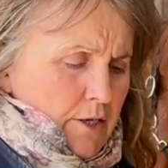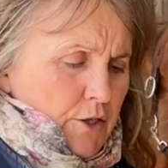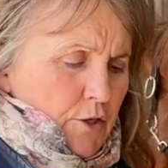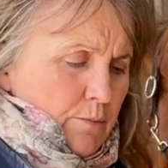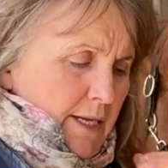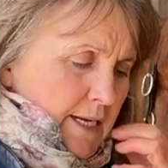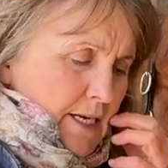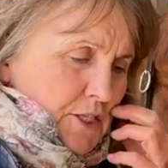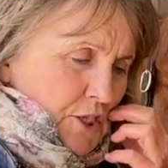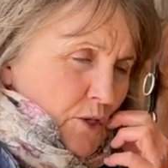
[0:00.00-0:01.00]
you may
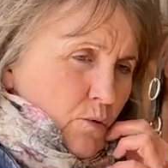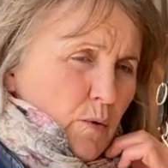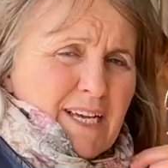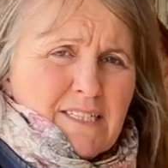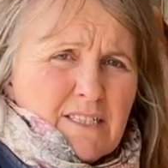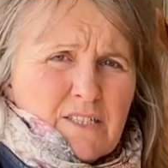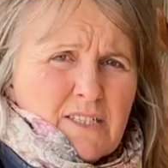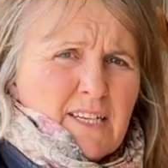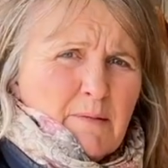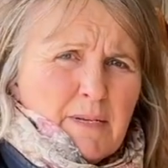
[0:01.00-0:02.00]
need to wait
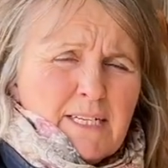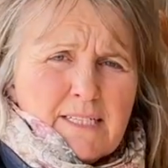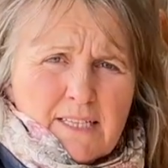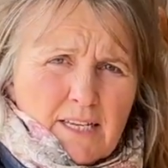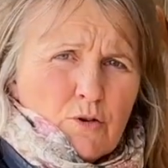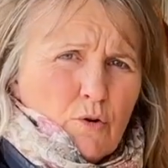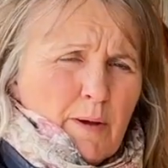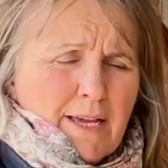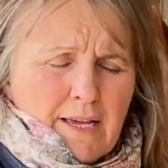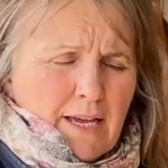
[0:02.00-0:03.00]
10 minutes and then go
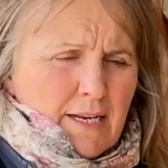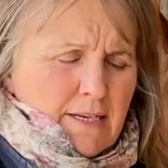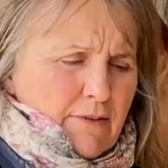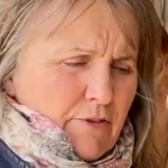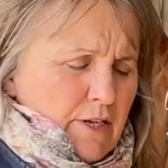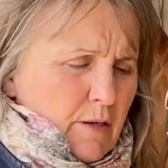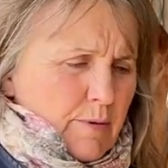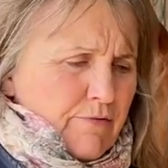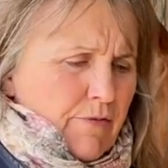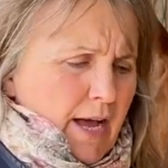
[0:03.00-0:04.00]
back again and everything will
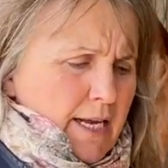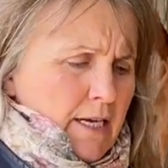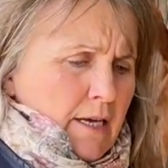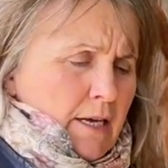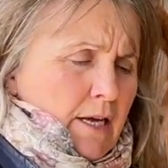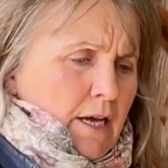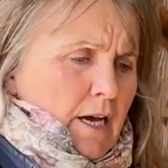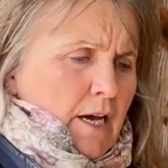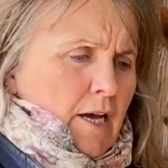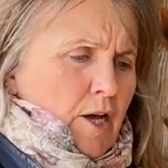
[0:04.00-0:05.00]
be fine.
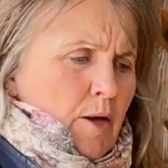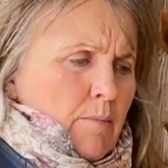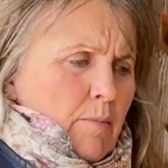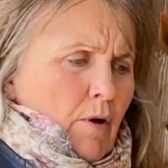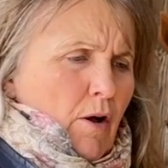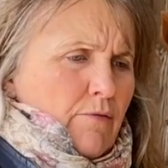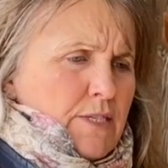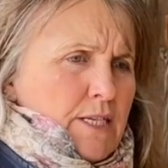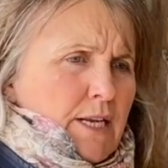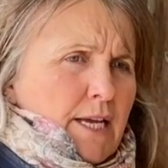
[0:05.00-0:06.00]

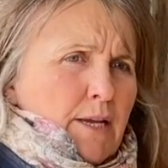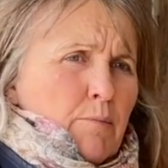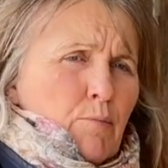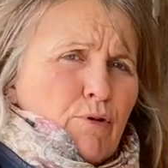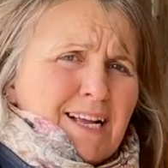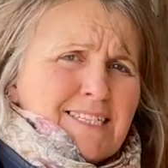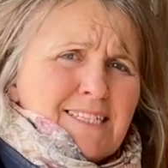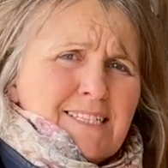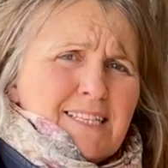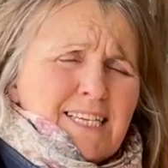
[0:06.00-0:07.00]
Obviously,
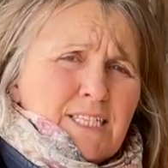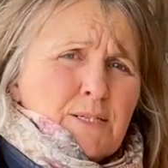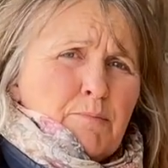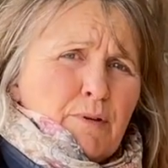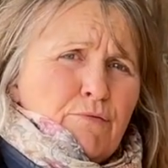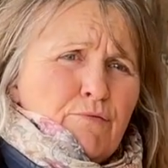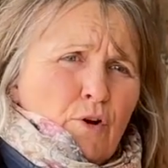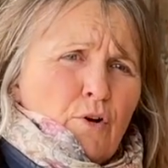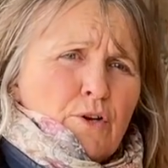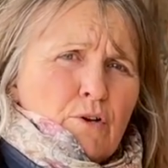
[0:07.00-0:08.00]
practice this
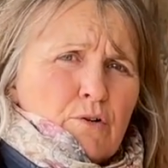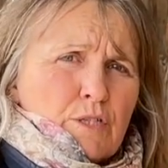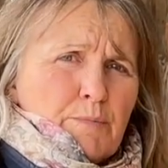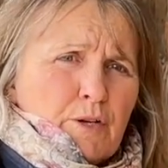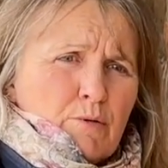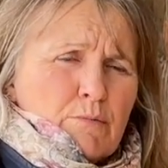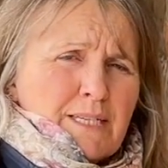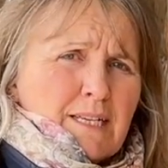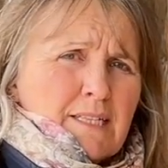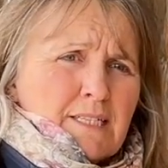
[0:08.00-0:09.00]
before your horse becomes
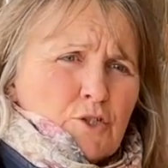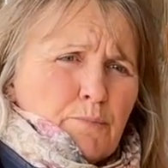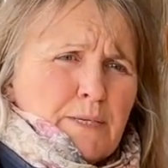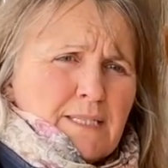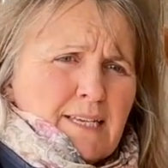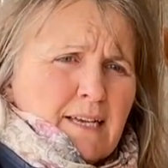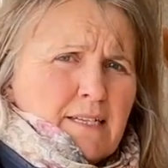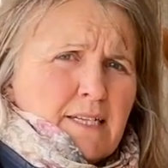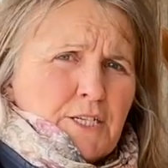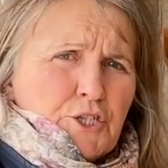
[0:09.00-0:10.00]
ill. This should be
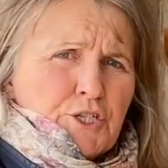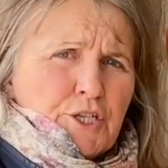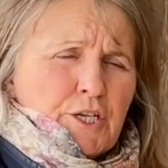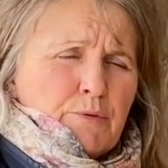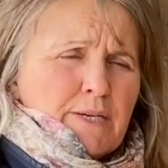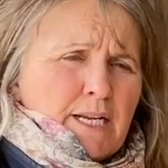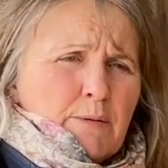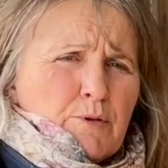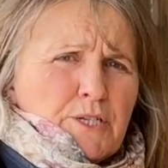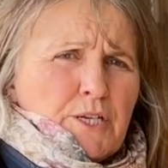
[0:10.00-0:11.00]
second nature to you, and
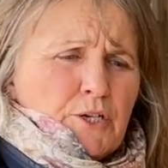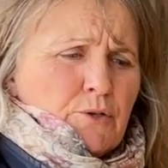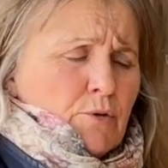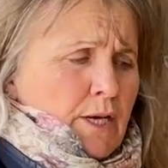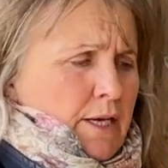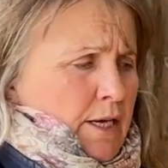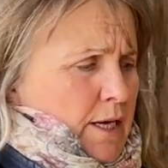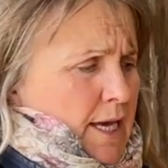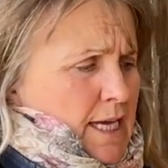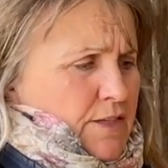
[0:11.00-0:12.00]
anybody who
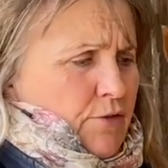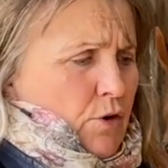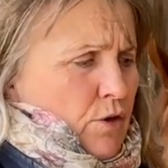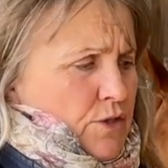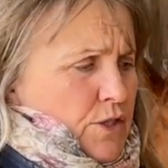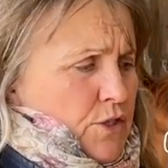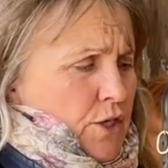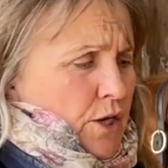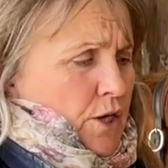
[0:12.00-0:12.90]
cares for horses,